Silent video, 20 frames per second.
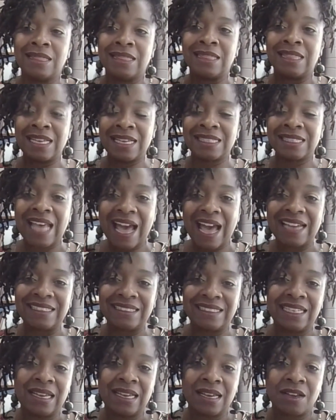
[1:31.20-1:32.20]
This
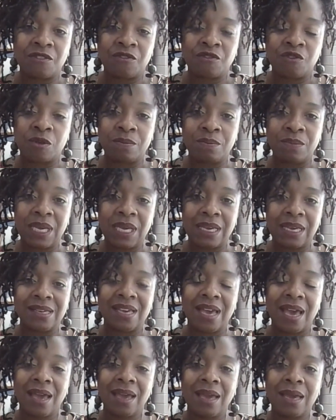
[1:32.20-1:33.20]
idea for me
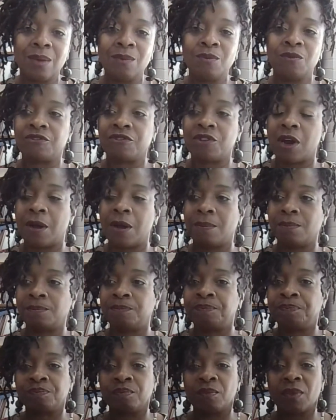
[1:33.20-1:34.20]
came
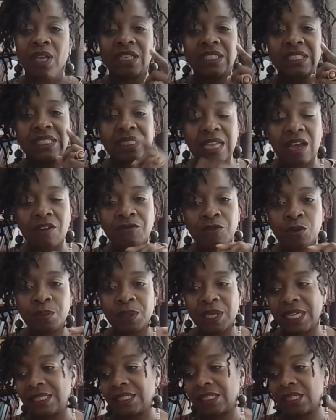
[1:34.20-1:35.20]
from several
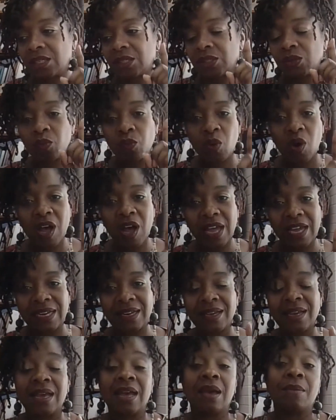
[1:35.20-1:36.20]
places.
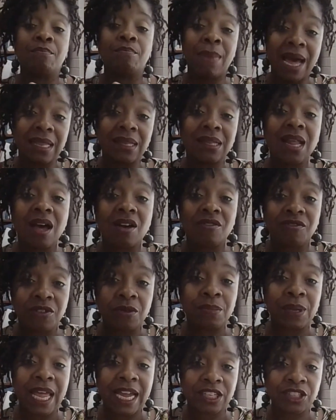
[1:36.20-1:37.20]
One, my love
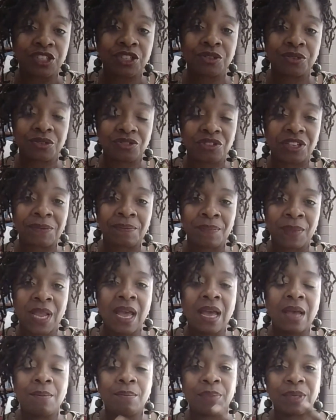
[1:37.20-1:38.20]
for Black children,
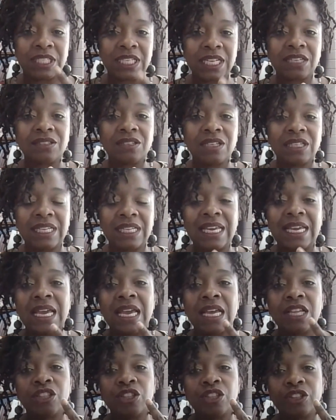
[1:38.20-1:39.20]

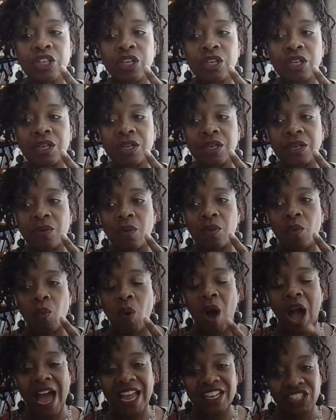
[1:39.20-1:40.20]
particularly the
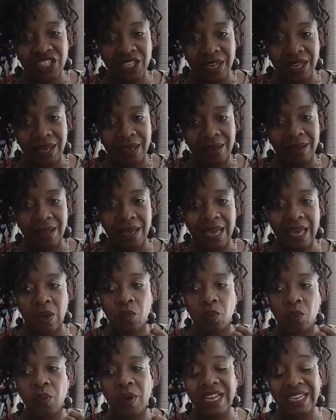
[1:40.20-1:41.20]
watching
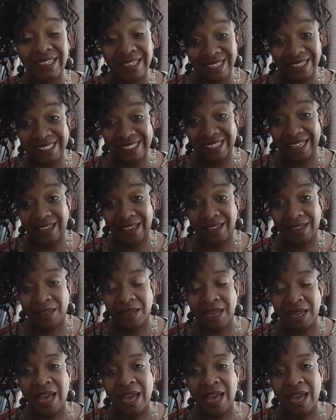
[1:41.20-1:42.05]
and witnessing